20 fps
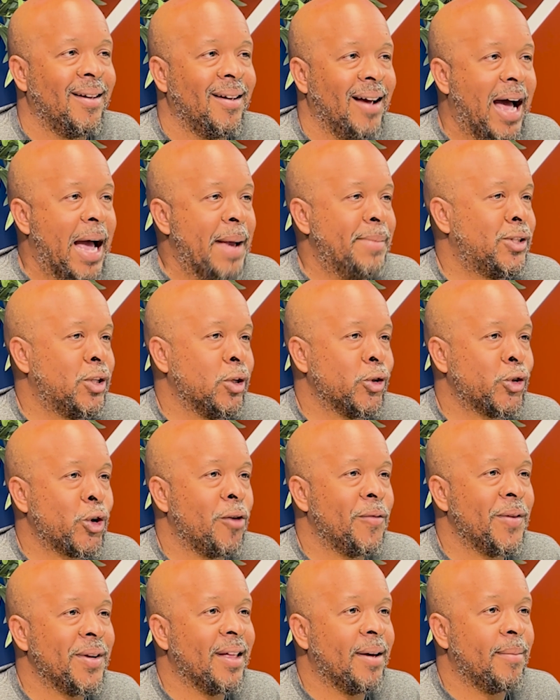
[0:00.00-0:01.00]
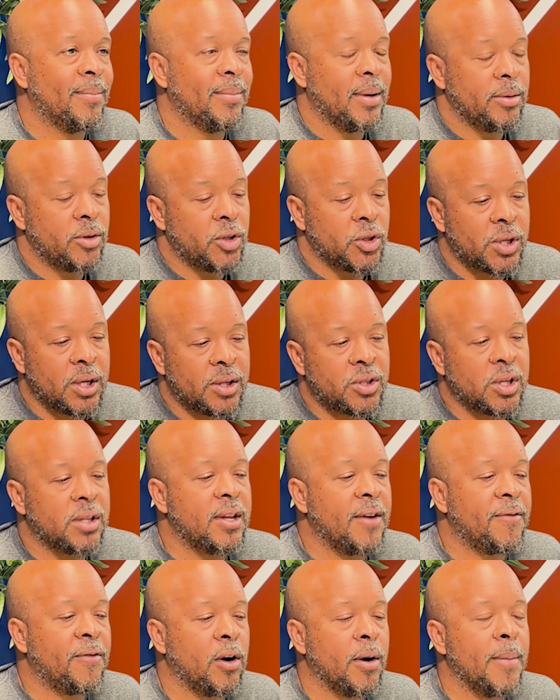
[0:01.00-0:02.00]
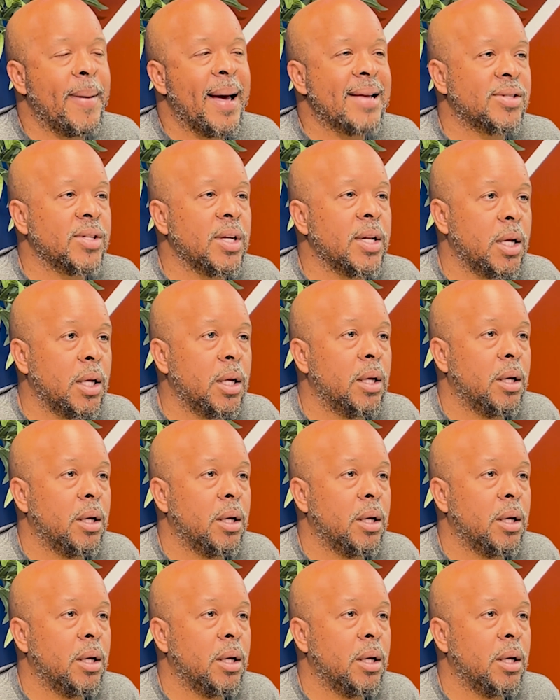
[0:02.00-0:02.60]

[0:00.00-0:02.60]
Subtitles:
I'm still serving them. It's a different capacity.